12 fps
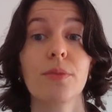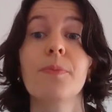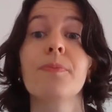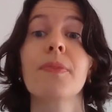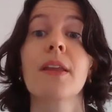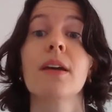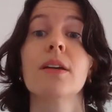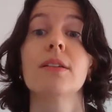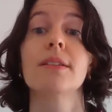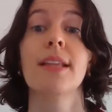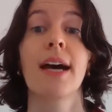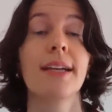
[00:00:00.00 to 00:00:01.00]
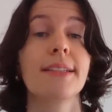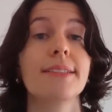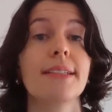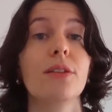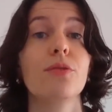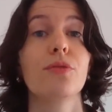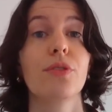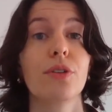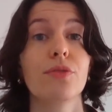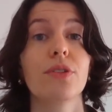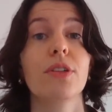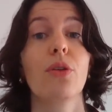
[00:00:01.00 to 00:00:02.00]

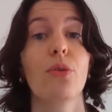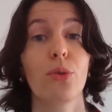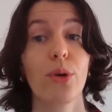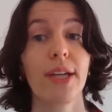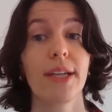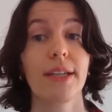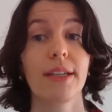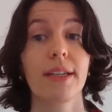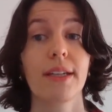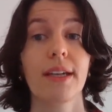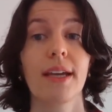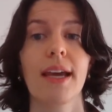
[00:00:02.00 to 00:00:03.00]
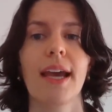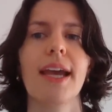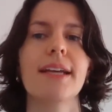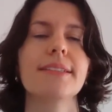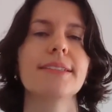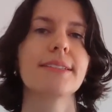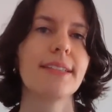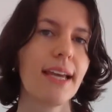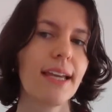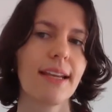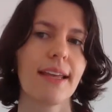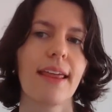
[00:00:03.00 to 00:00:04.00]
1953, and
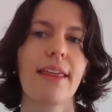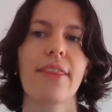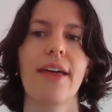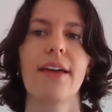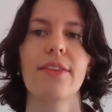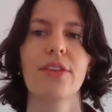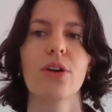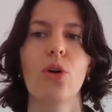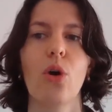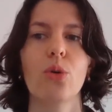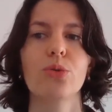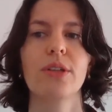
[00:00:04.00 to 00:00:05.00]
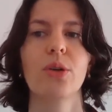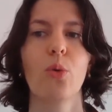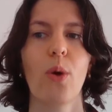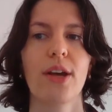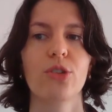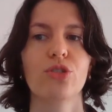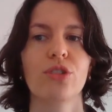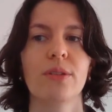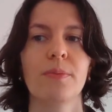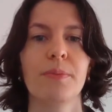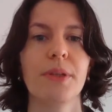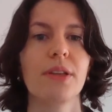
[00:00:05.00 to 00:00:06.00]
stated that the gold in
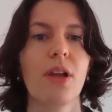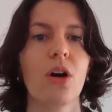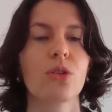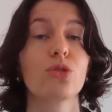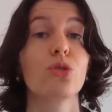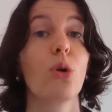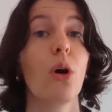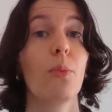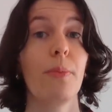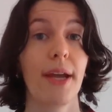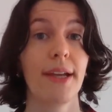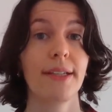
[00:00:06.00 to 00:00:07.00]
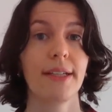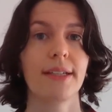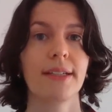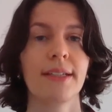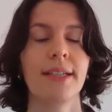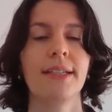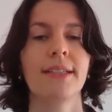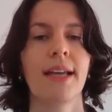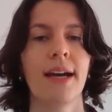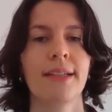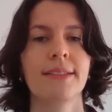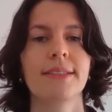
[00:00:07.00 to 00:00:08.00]
question belonged to Albania in
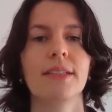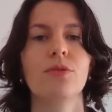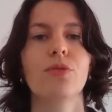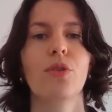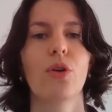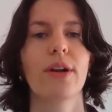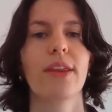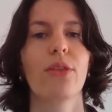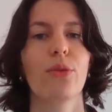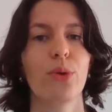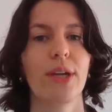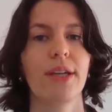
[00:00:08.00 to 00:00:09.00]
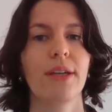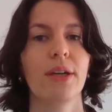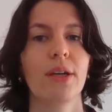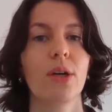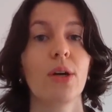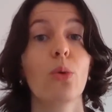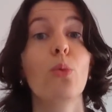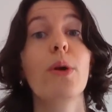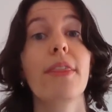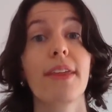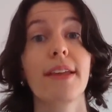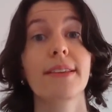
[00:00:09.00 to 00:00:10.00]
1943
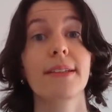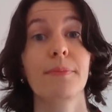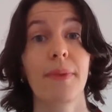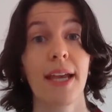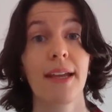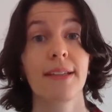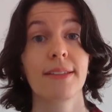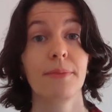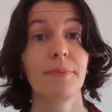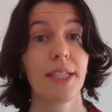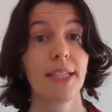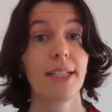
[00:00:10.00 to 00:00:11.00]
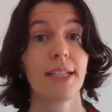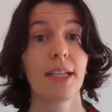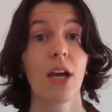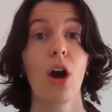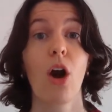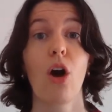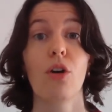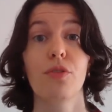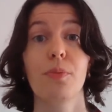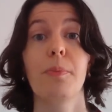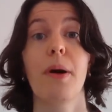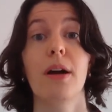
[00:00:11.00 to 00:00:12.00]
within the meaning
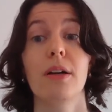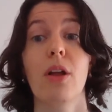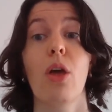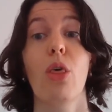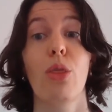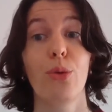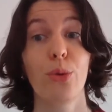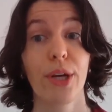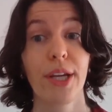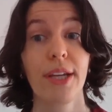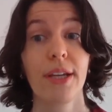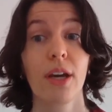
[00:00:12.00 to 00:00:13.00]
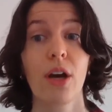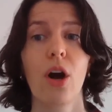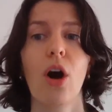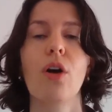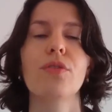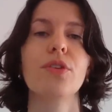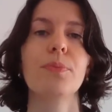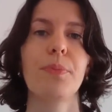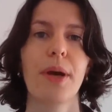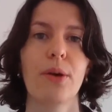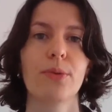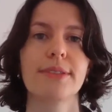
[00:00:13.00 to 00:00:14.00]
of Part 3 of the
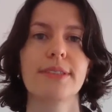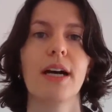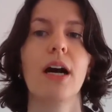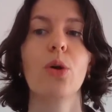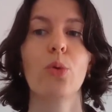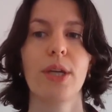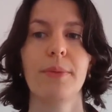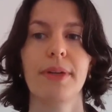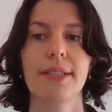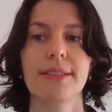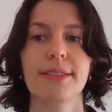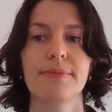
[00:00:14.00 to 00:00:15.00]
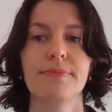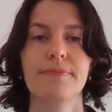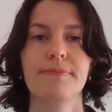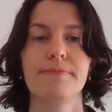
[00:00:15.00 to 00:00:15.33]
Paris Agreement.